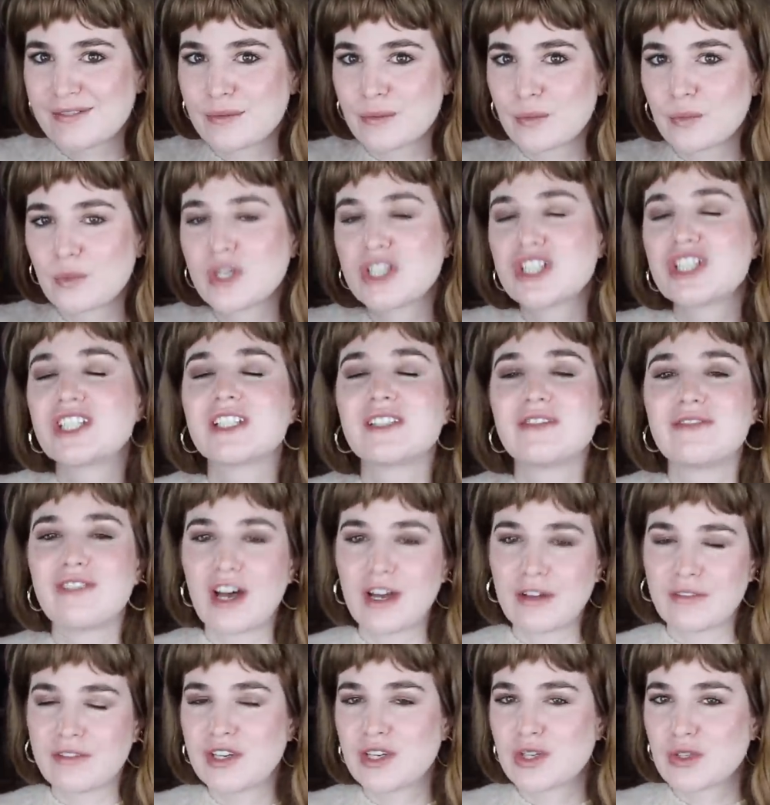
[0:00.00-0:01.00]
which is
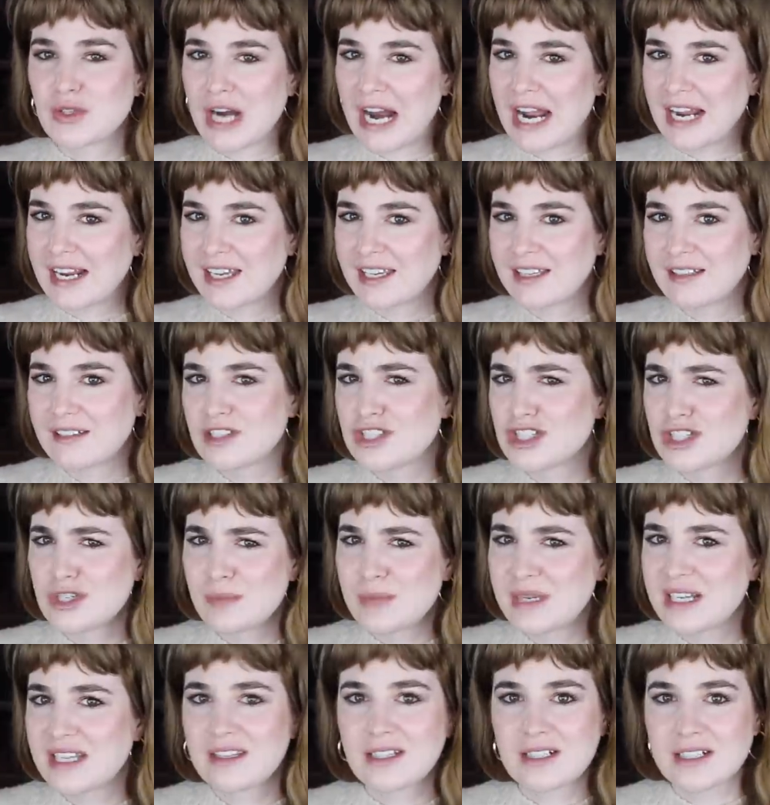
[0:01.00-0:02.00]
Velvet Dragon, it should
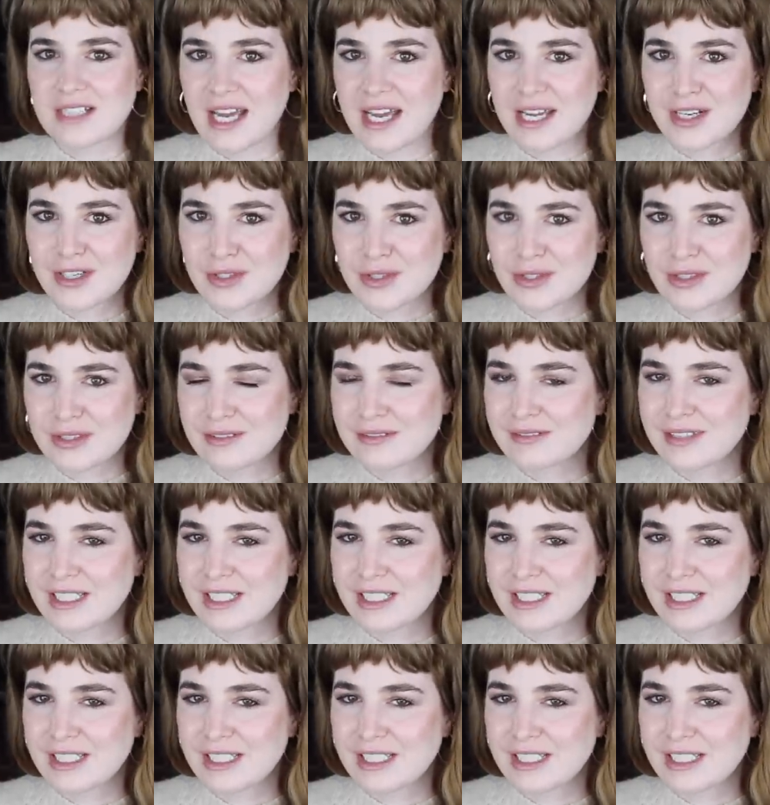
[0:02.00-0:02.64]
be in the title,